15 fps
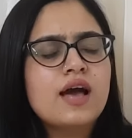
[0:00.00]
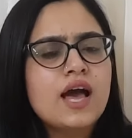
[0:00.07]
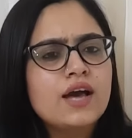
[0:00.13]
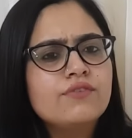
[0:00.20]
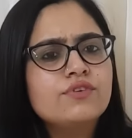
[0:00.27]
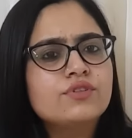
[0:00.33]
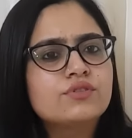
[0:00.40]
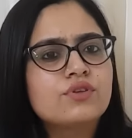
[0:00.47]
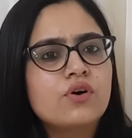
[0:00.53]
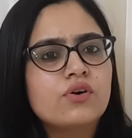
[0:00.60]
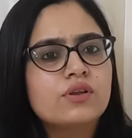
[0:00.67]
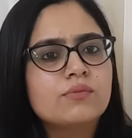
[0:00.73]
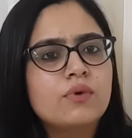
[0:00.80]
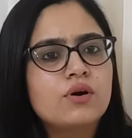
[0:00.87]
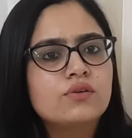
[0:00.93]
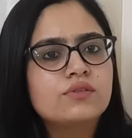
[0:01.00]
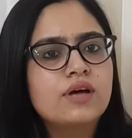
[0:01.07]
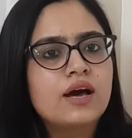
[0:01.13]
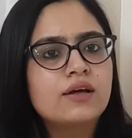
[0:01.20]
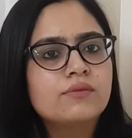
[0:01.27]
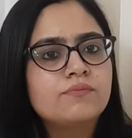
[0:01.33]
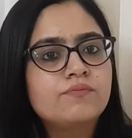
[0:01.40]
Have you thought about
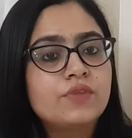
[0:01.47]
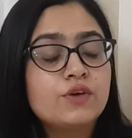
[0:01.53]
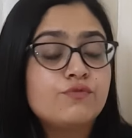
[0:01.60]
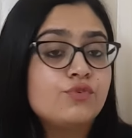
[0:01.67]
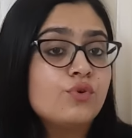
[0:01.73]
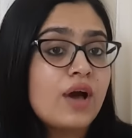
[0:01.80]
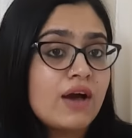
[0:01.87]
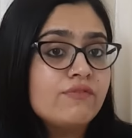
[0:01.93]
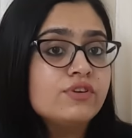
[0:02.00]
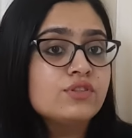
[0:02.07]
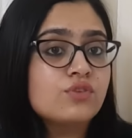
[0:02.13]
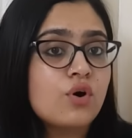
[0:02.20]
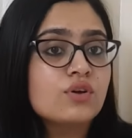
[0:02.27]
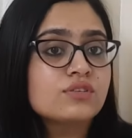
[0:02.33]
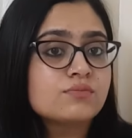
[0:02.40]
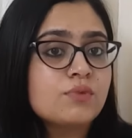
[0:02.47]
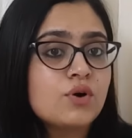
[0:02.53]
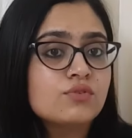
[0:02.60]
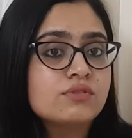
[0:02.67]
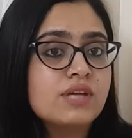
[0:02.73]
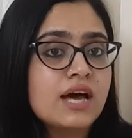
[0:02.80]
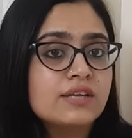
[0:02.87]
that? If you haven't thought
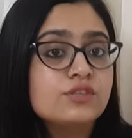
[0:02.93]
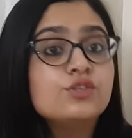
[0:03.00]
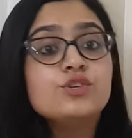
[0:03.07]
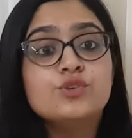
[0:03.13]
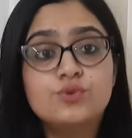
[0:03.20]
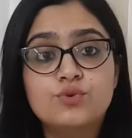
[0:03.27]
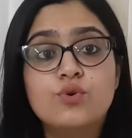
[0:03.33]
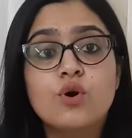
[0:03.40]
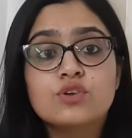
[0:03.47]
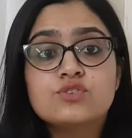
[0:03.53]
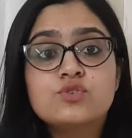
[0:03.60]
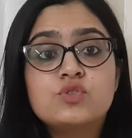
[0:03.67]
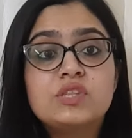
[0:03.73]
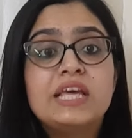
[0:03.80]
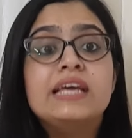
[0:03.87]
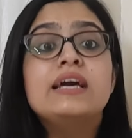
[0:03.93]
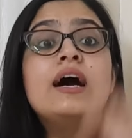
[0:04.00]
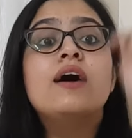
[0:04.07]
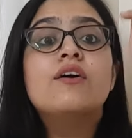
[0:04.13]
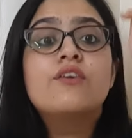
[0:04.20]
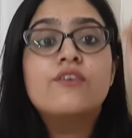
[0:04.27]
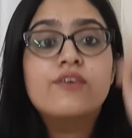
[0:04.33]
about that, you've got to
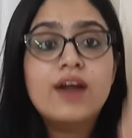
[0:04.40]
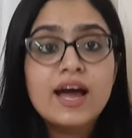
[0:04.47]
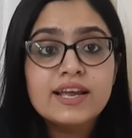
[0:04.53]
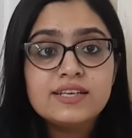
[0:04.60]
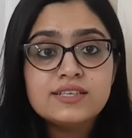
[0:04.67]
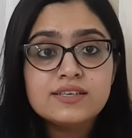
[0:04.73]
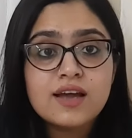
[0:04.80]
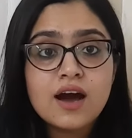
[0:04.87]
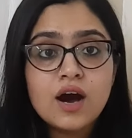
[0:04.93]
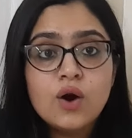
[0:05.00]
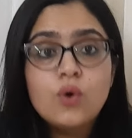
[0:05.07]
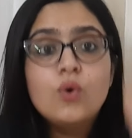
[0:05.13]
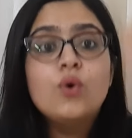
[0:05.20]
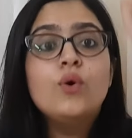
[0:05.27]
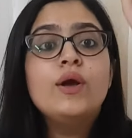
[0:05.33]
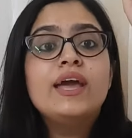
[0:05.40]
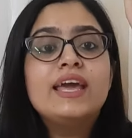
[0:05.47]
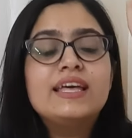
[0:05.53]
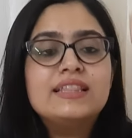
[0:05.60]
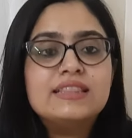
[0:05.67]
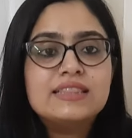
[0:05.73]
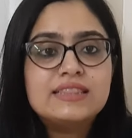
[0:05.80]
think right now
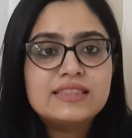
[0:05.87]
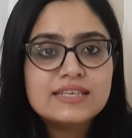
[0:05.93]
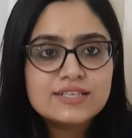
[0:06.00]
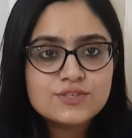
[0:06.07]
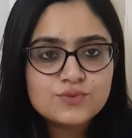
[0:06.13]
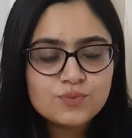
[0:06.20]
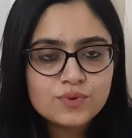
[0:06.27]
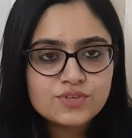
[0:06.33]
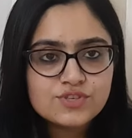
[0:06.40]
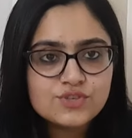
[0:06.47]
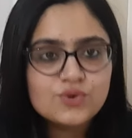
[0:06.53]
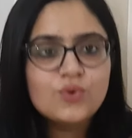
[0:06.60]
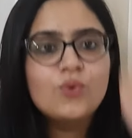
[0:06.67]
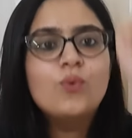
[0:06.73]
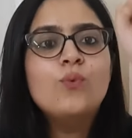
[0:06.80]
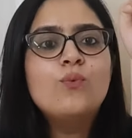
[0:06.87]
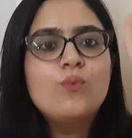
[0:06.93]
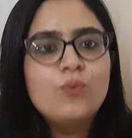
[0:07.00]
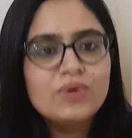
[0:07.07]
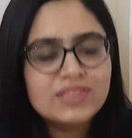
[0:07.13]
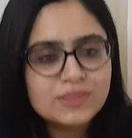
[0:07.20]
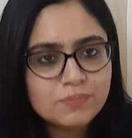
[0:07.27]
in this video
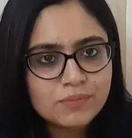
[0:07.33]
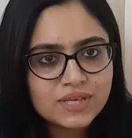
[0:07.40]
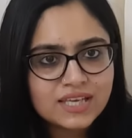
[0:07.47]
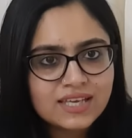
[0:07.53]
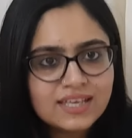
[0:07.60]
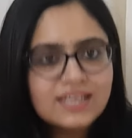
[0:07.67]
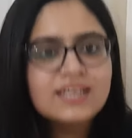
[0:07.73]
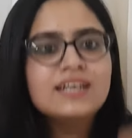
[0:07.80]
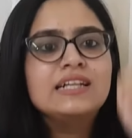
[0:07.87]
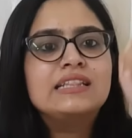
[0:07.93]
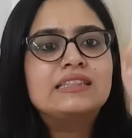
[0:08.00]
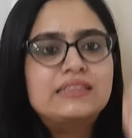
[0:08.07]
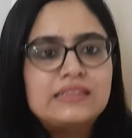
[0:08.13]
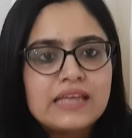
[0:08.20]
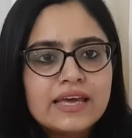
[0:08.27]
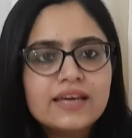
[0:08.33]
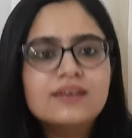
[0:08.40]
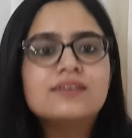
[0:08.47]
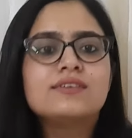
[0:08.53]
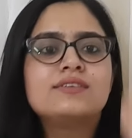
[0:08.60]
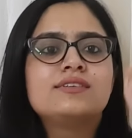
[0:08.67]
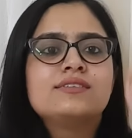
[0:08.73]
with me.
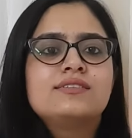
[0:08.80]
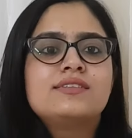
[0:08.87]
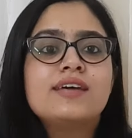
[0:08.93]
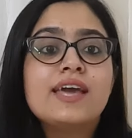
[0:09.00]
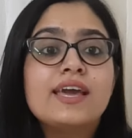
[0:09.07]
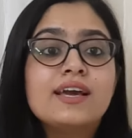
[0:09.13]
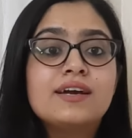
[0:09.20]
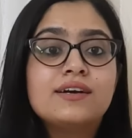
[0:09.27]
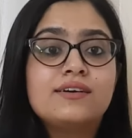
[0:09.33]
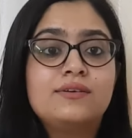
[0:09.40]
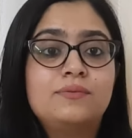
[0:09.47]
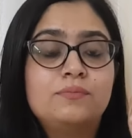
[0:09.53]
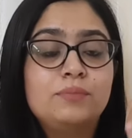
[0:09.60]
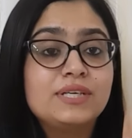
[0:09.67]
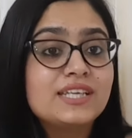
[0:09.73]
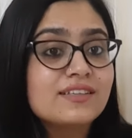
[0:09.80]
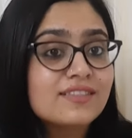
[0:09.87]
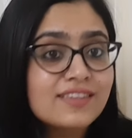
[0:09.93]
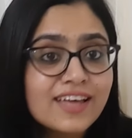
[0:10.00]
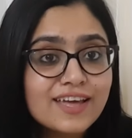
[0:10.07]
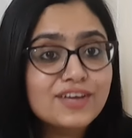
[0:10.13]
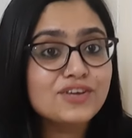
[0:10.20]
Think, beta,
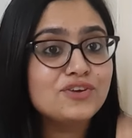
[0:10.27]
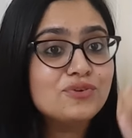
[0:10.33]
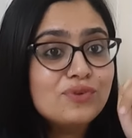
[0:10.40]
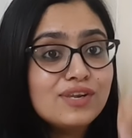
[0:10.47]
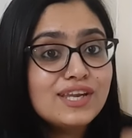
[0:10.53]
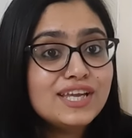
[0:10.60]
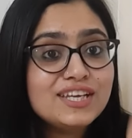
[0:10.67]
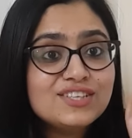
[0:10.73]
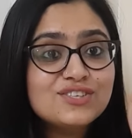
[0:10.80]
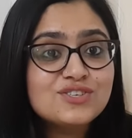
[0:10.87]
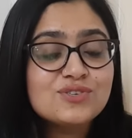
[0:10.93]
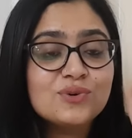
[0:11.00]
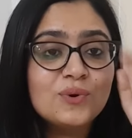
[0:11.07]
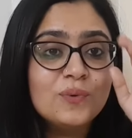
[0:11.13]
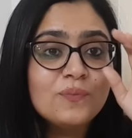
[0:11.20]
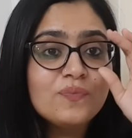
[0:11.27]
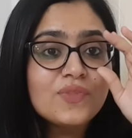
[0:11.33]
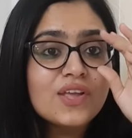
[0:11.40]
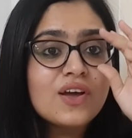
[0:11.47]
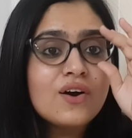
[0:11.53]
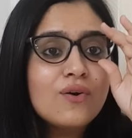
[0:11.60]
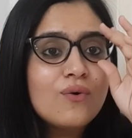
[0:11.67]
think. You need to.
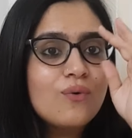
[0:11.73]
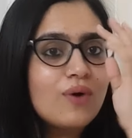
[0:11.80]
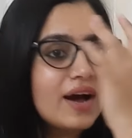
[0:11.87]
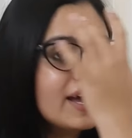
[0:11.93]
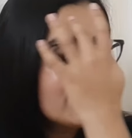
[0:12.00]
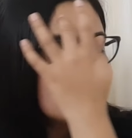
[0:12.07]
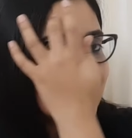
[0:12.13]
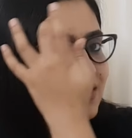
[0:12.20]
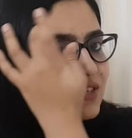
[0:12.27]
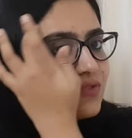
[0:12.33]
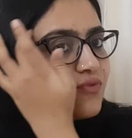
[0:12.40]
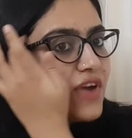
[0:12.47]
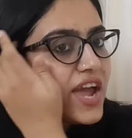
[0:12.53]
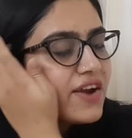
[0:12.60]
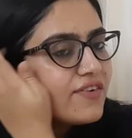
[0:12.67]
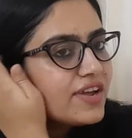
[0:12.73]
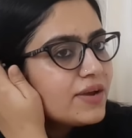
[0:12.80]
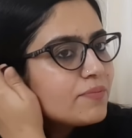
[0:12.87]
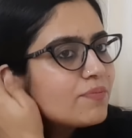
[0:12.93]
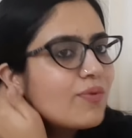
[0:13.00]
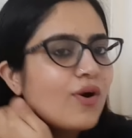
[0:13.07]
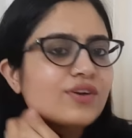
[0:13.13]
Why? This is very
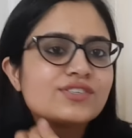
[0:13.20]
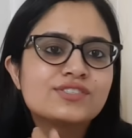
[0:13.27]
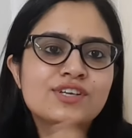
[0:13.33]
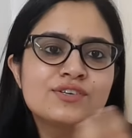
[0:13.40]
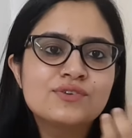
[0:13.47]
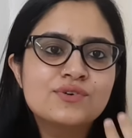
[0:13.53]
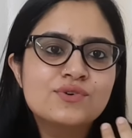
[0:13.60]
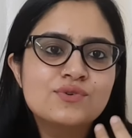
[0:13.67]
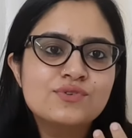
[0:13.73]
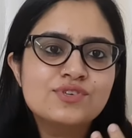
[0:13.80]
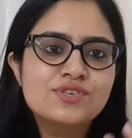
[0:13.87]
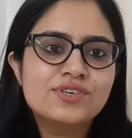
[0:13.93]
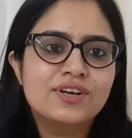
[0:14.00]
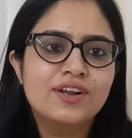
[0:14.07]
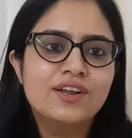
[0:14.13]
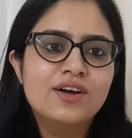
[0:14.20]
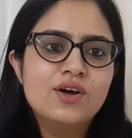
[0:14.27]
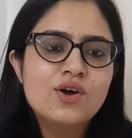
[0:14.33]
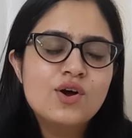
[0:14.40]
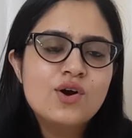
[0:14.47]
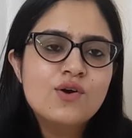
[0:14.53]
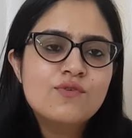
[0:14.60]
important and crucial
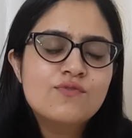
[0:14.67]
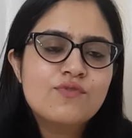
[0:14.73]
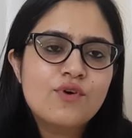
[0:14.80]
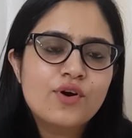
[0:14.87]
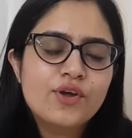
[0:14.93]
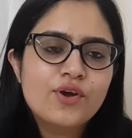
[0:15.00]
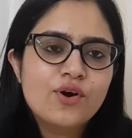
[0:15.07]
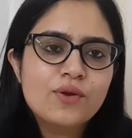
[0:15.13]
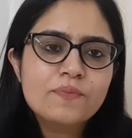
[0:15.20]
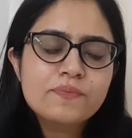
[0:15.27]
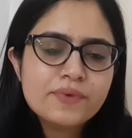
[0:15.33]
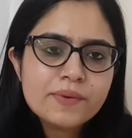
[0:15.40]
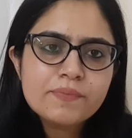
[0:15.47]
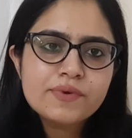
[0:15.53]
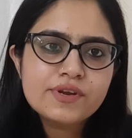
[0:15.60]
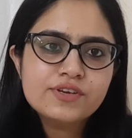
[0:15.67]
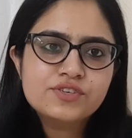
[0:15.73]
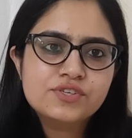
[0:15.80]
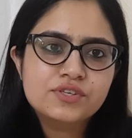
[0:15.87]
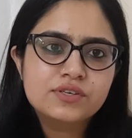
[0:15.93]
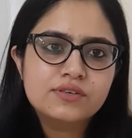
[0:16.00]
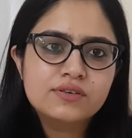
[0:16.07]
for your
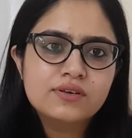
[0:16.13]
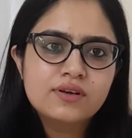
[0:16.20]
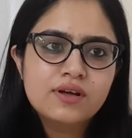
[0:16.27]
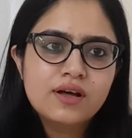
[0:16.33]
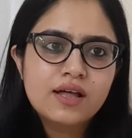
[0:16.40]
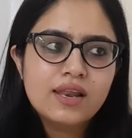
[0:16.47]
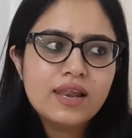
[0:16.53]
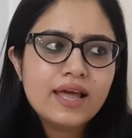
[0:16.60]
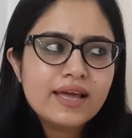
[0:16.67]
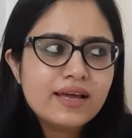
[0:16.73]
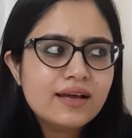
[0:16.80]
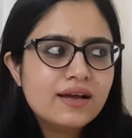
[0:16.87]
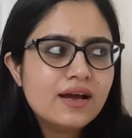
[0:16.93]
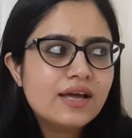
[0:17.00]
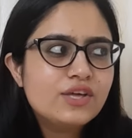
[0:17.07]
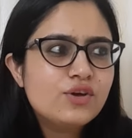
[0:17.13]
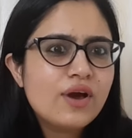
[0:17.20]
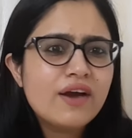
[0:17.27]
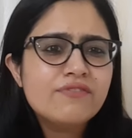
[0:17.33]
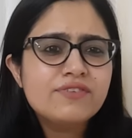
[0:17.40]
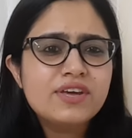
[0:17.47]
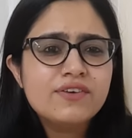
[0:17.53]
preparation. Like, you
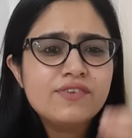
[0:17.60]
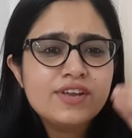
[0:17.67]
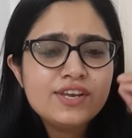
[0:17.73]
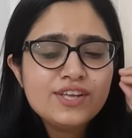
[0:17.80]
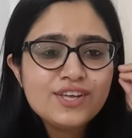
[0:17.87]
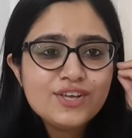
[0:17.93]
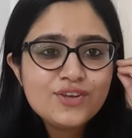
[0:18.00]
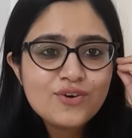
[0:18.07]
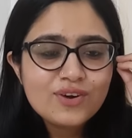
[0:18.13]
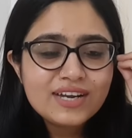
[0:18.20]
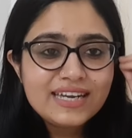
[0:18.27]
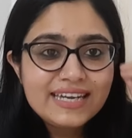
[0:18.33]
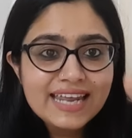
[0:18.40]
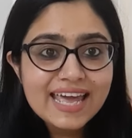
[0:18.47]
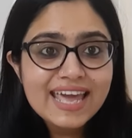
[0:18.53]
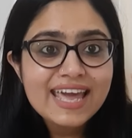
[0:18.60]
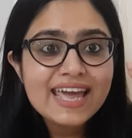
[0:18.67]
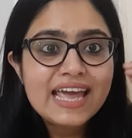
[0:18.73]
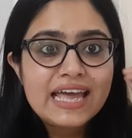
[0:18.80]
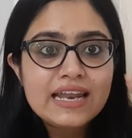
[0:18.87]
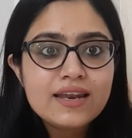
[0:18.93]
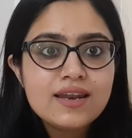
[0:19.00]
have given your
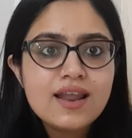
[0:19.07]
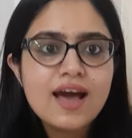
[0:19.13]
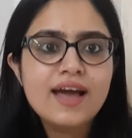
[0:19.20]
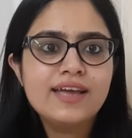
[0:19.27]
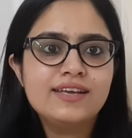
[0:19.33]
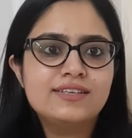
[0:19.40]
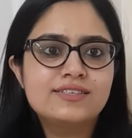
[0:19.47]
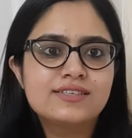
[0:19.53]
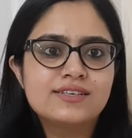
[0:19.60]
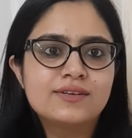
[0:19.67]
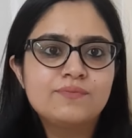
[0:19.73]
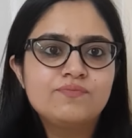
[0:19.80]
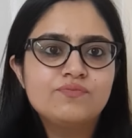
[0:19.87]
day and night.